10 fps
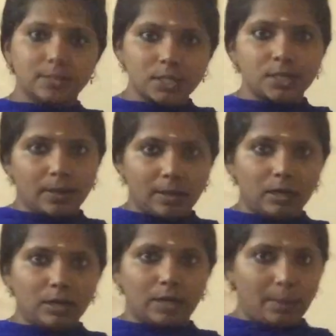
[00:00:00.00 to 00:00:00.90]
this
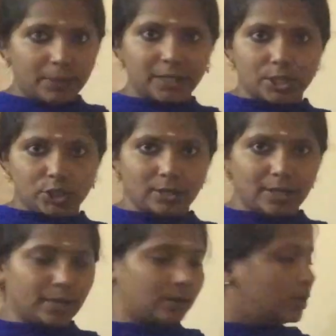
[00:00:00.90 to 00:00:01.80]
application
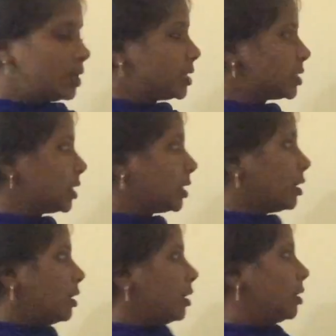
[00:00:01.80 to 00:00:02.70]
layer. See,
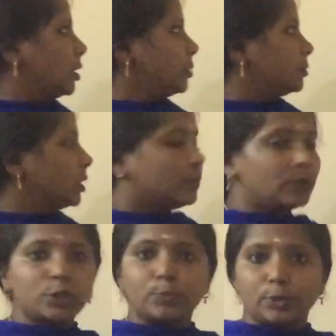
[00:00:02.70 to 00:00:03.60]

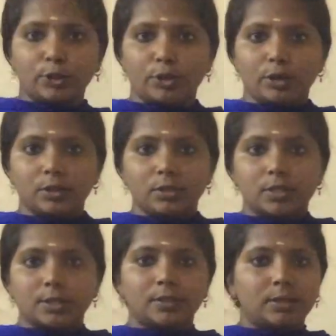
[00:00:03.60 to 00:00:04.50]
which protocol?
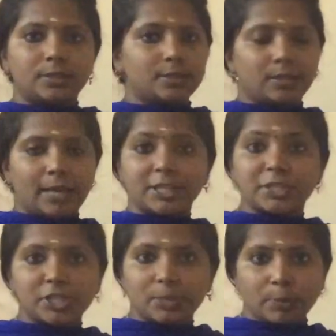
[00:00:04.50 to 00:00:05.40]
The
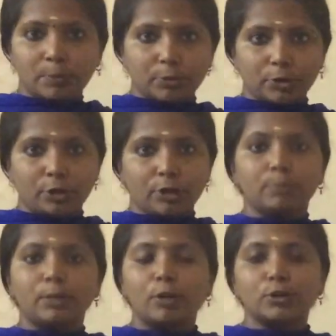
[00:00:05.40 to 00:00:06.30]
HTTP protocol
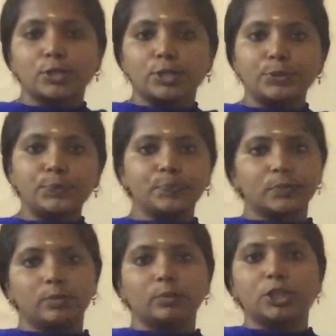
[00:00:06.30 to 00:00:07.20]
belongs to
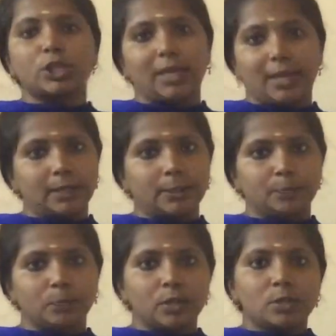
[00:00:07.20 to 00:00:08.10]
which layer?
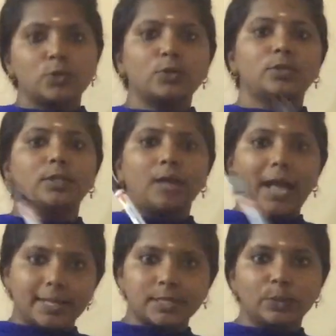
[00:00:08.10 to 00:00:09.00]
So the
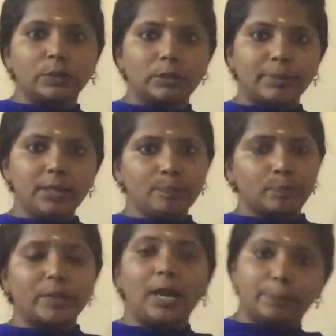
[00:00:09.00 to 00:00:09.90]
answer will be
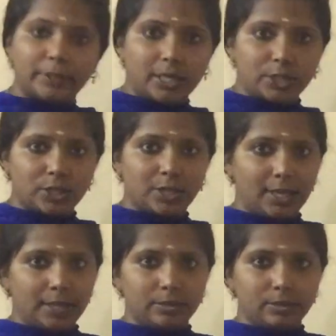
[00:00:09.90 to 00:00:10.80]
application
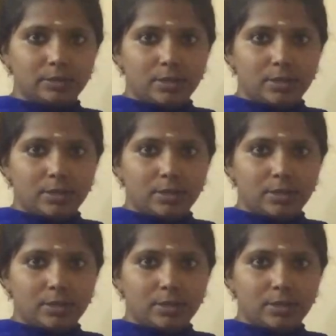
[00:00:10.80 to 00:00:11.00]
layer.